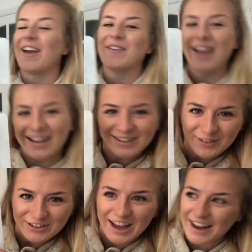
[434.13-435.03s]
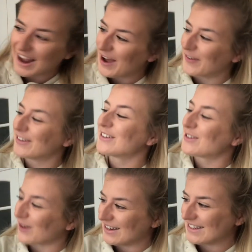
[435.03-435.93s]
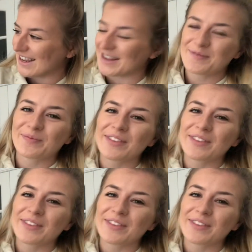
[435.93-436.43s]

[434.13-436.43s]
Okay, so shared out 20.